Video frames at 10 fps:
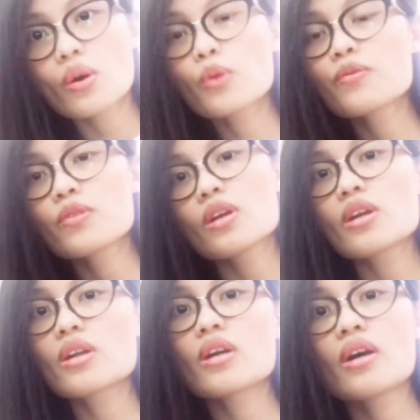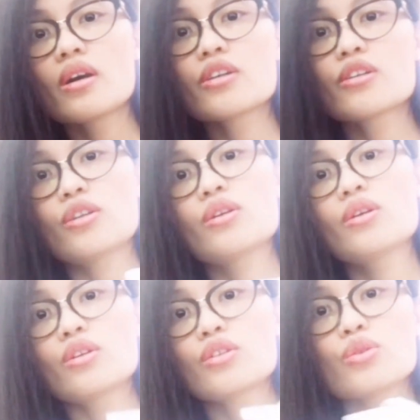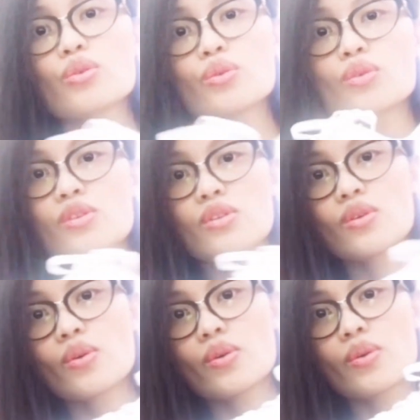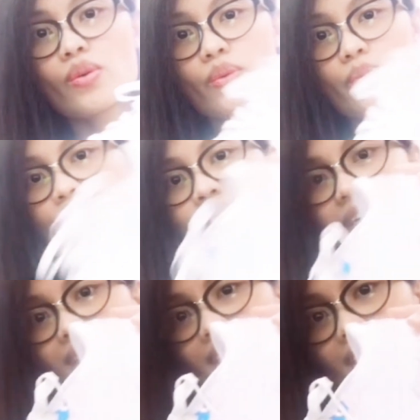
of their shoes. So nice.